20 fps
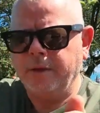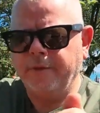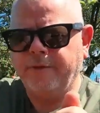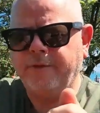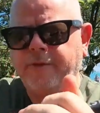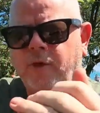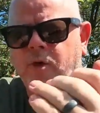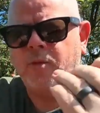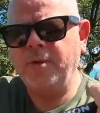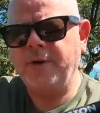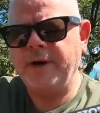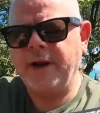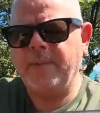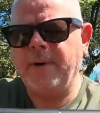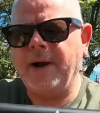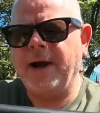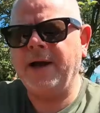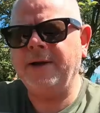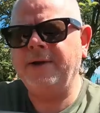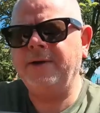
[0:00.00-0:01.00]
The foam
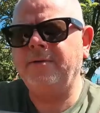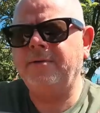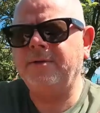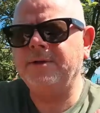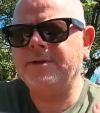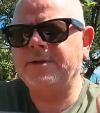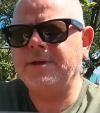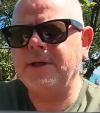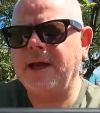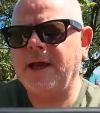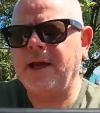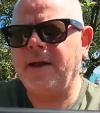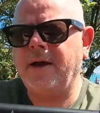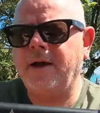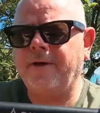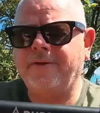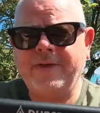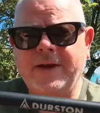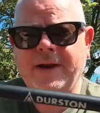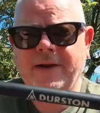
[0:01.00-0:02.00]
grip handles
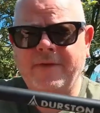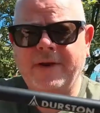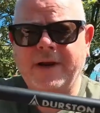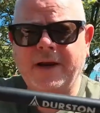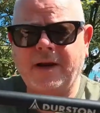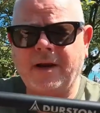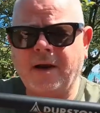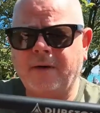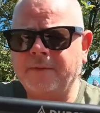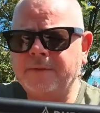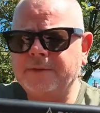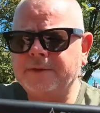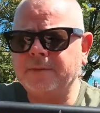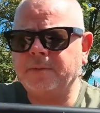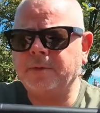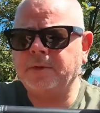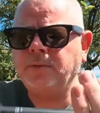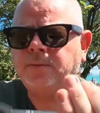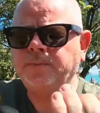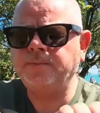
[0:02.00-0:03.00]
are very, very
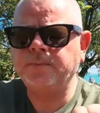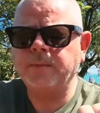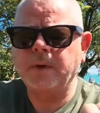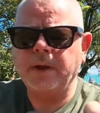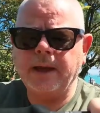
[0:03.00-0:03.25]
comfortable,